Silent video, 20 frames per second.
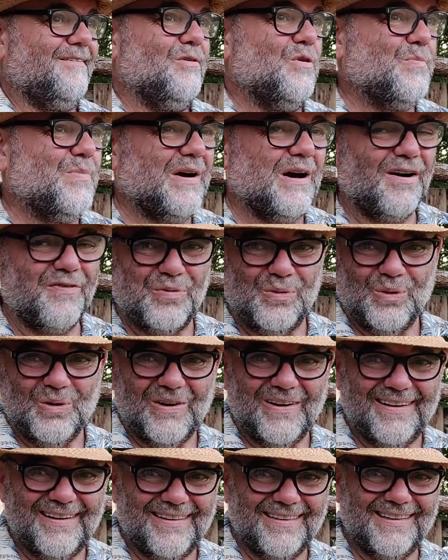Or
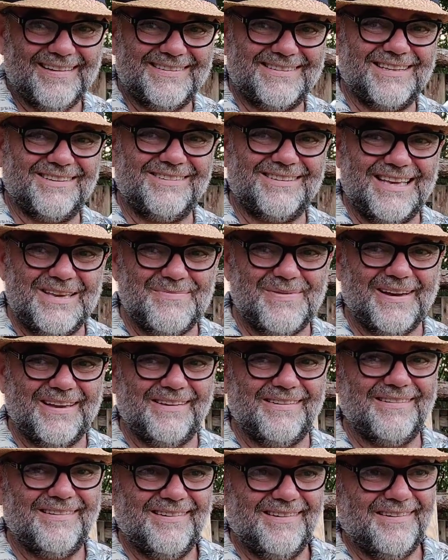bathwater, they sell on
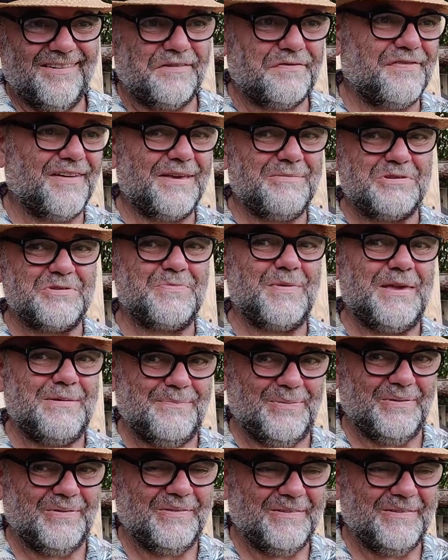eBay. Or famous people.